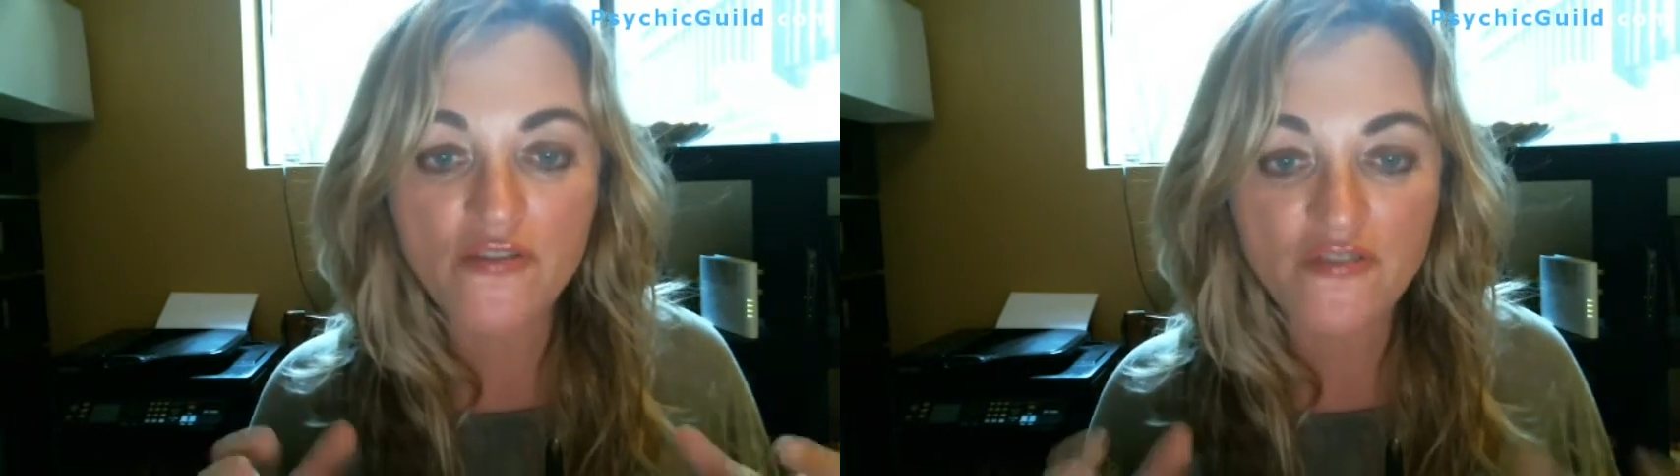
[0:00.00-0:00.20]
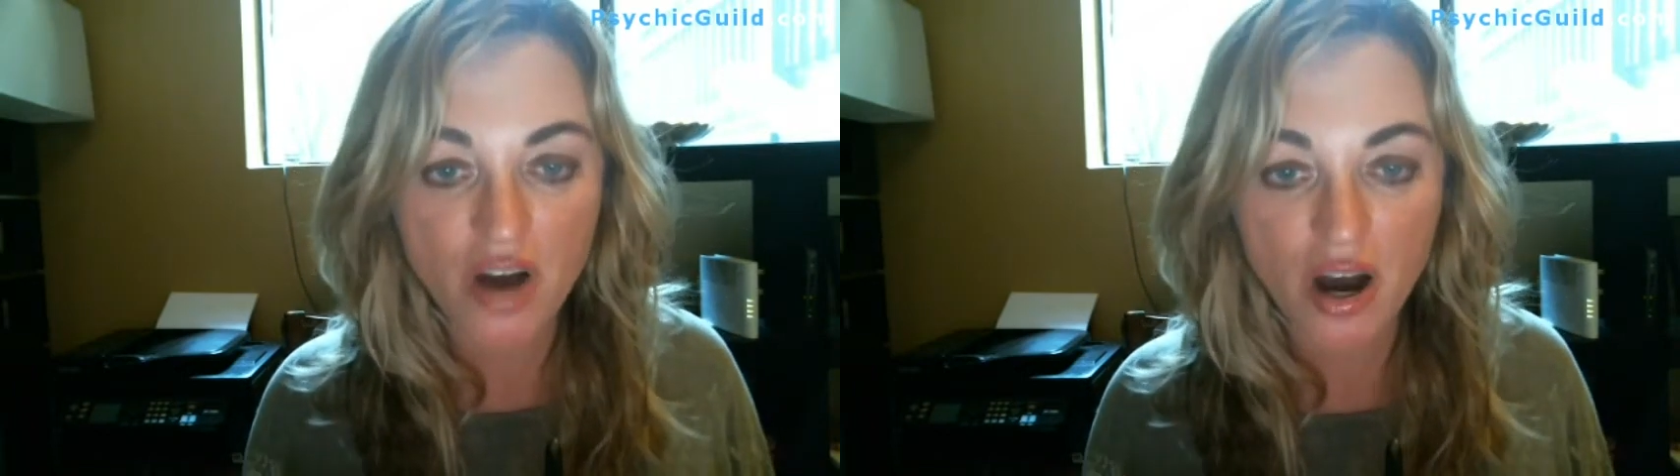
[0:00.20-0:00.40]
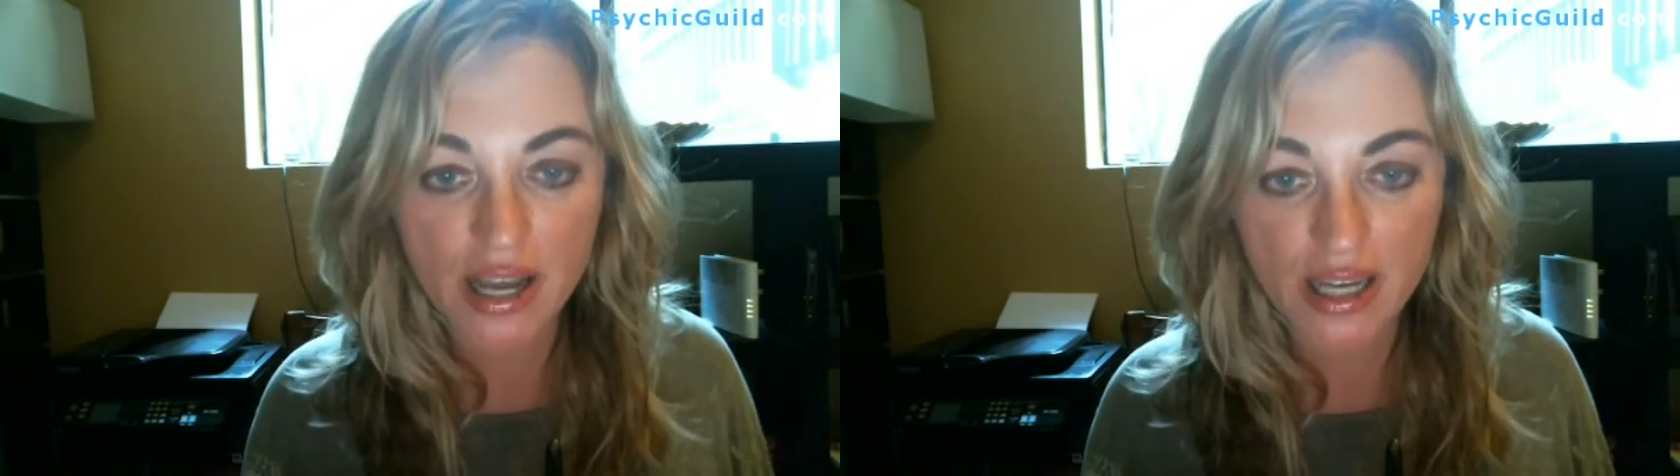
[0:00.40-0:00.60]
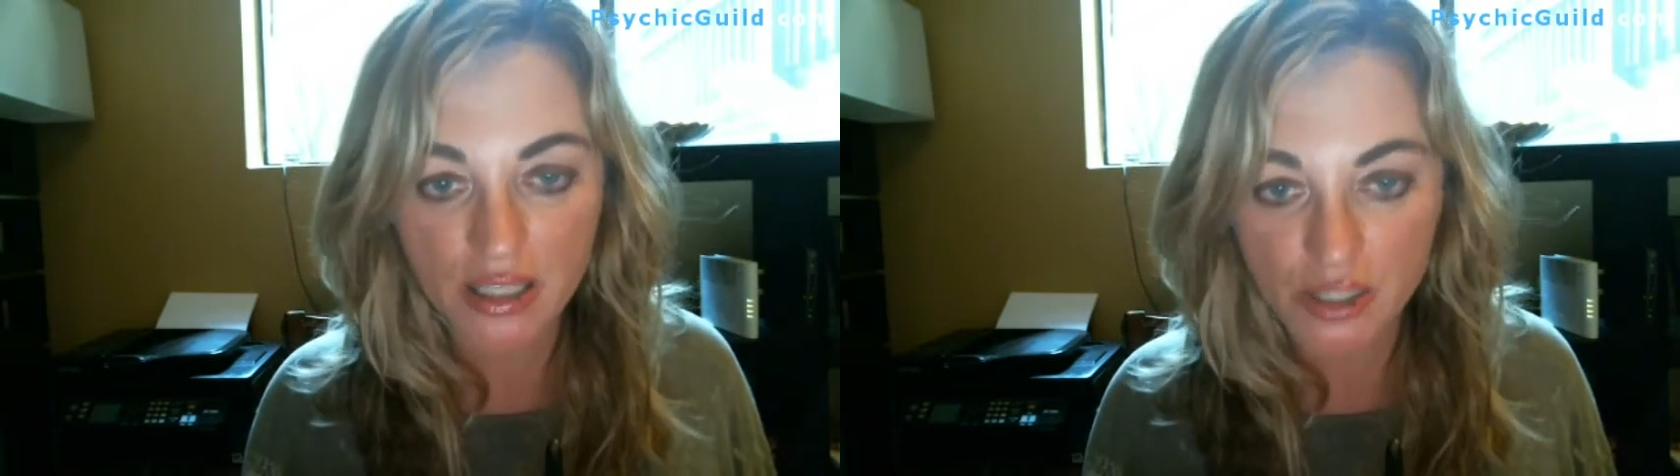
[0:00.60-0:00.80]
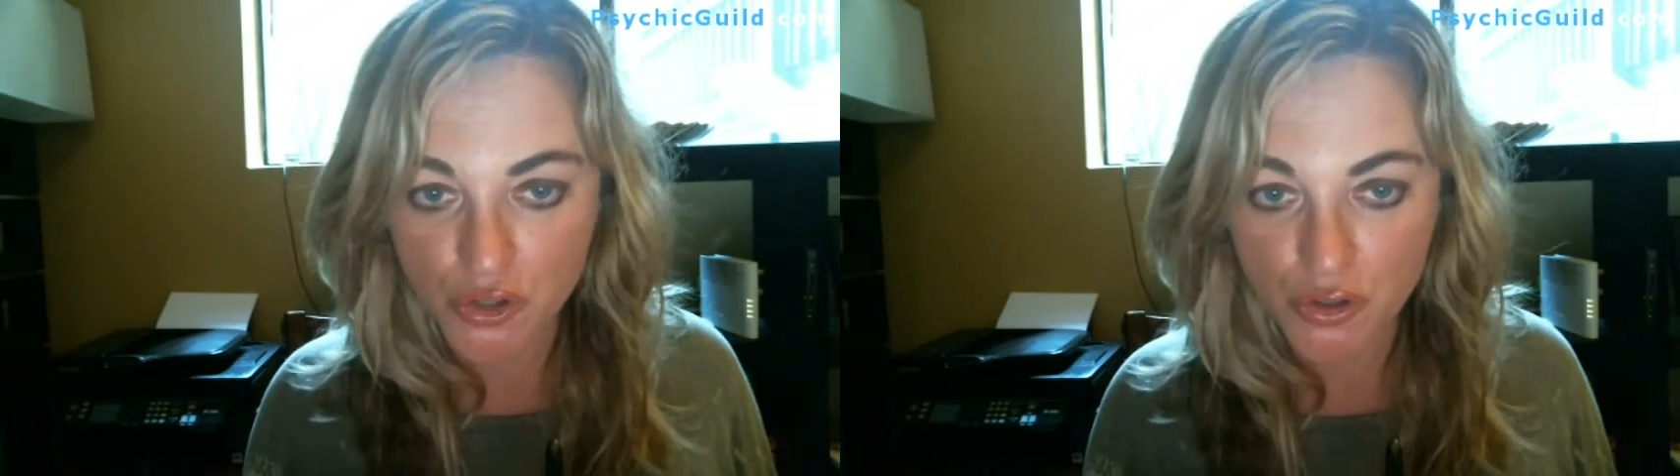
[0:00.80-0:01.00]
fire,
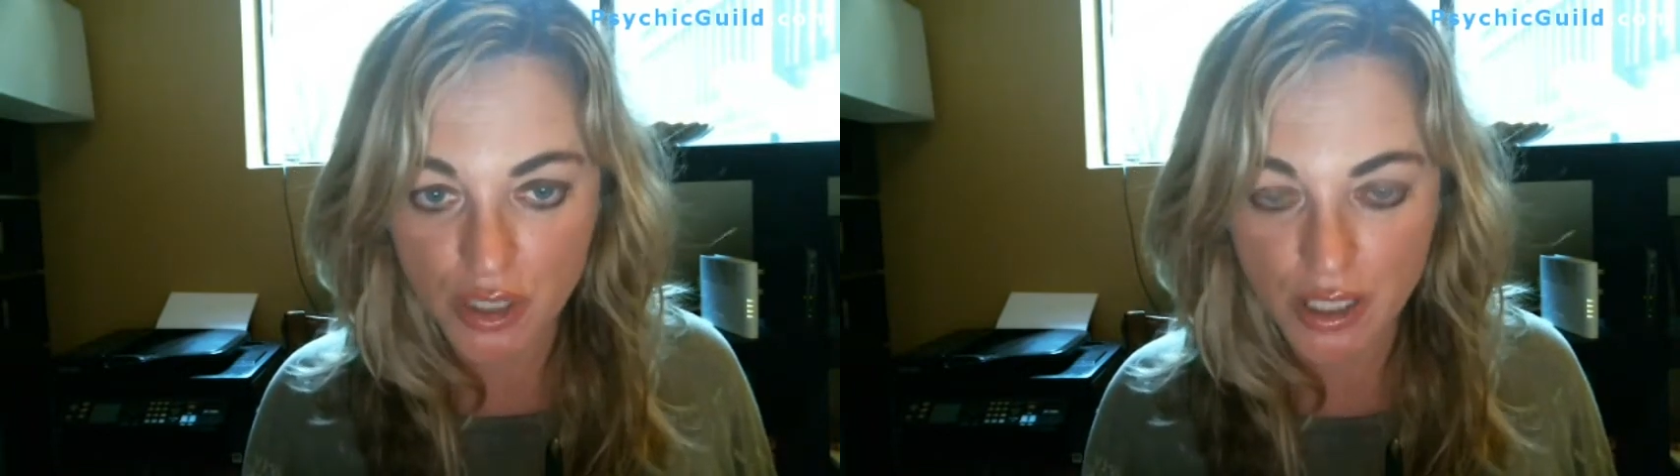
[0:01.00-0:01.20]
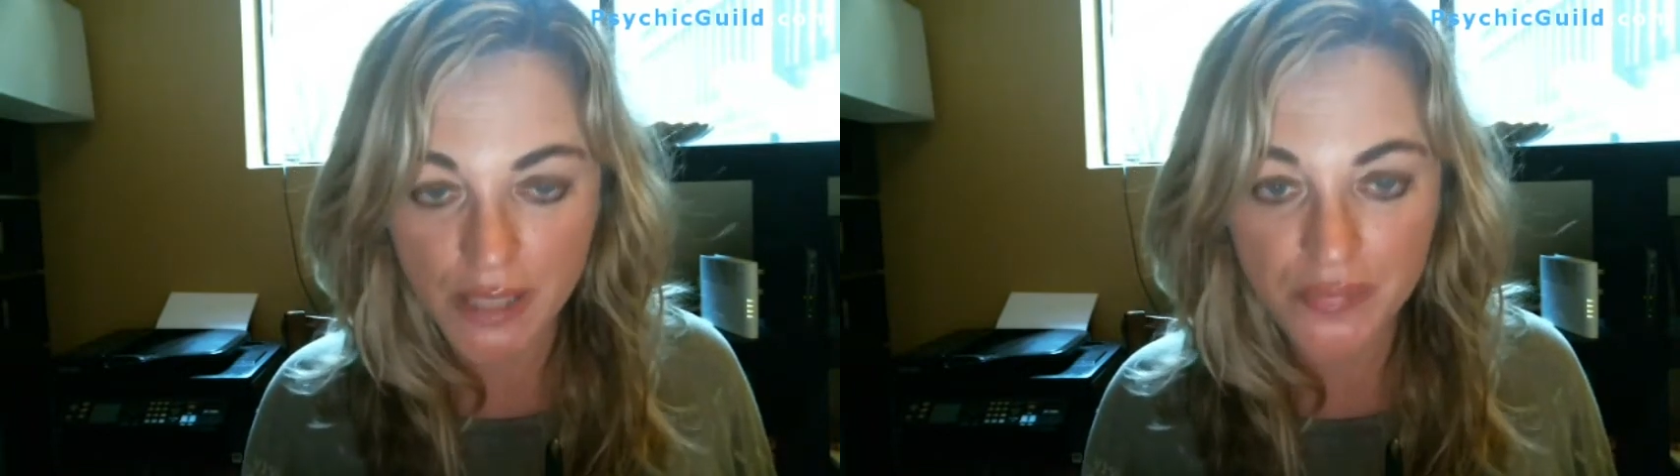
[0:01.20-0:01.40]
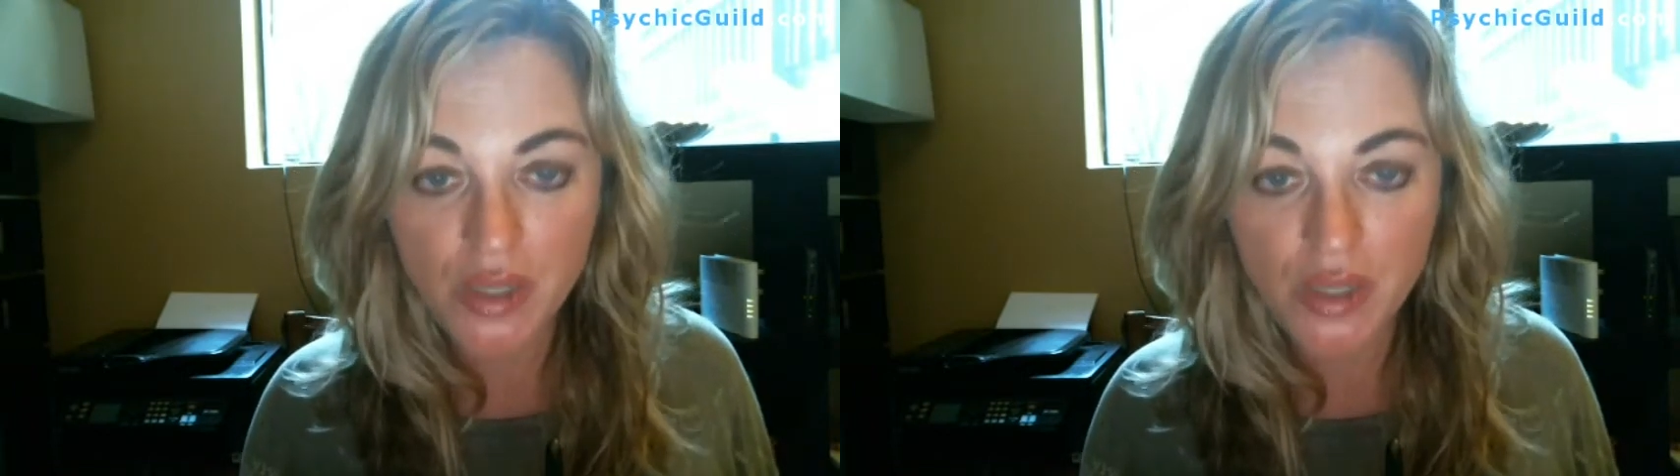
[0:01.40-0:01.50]
literally.